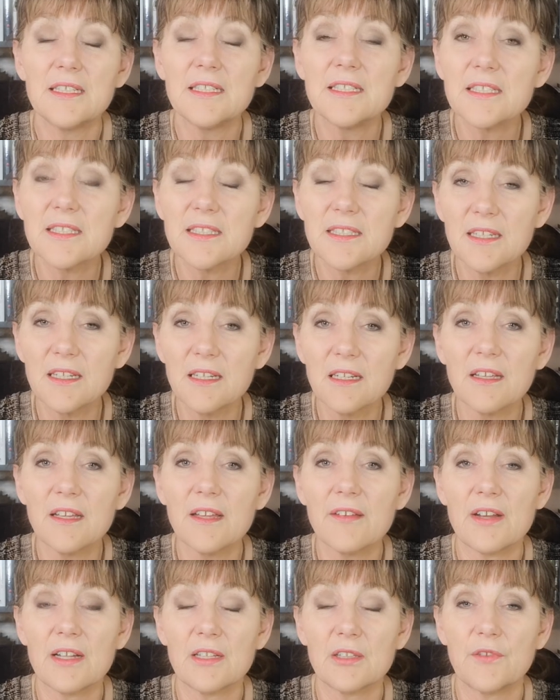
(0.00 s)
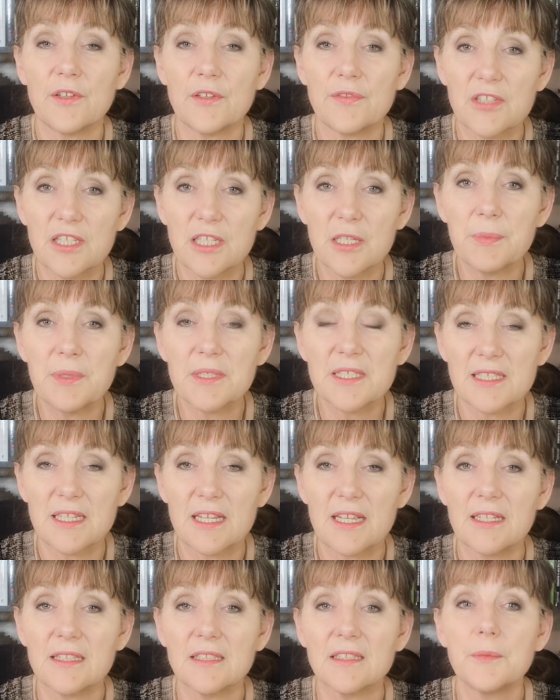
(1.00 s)
is still around
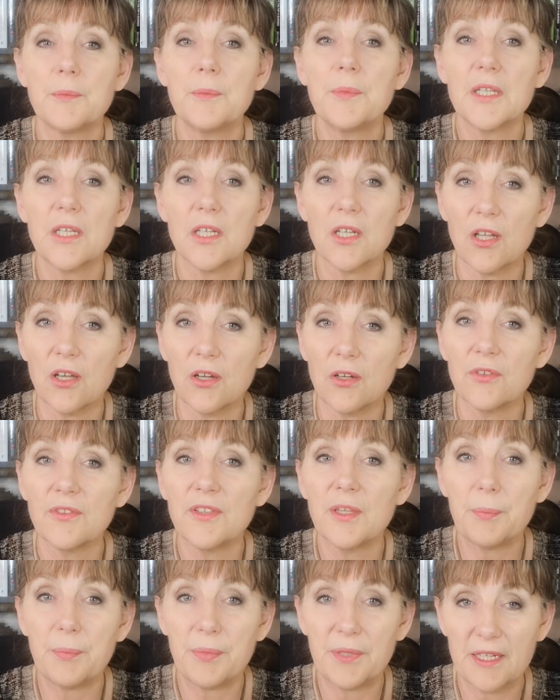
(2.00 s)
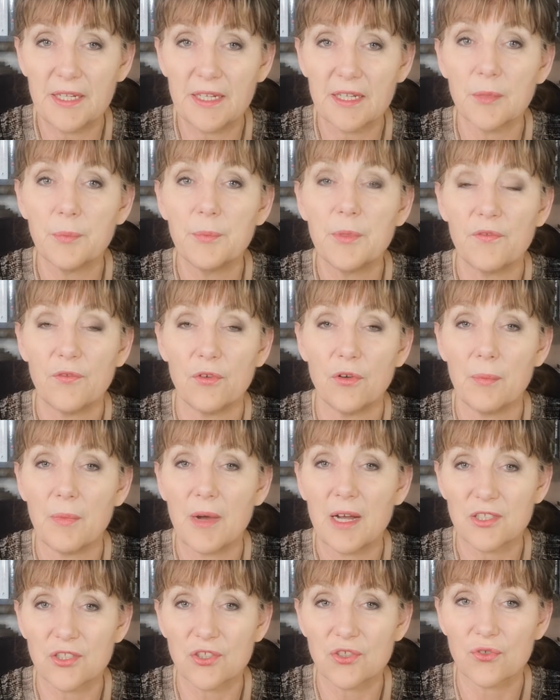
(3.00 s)
15% below the peak before
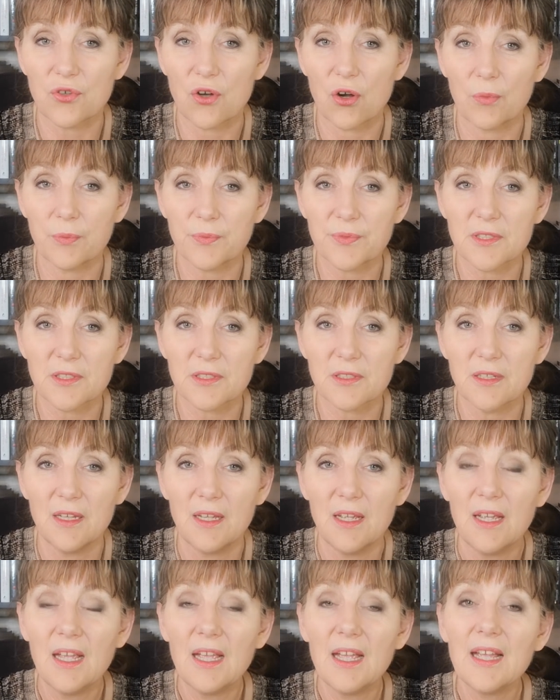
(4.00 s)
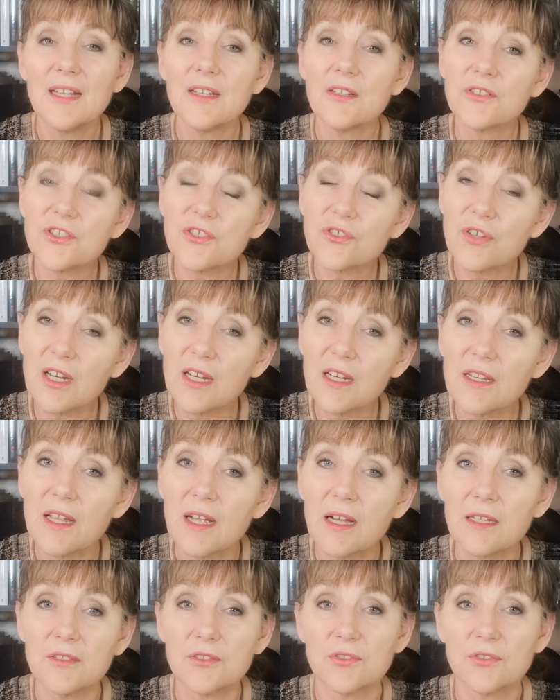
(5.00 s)
March drops. And Australia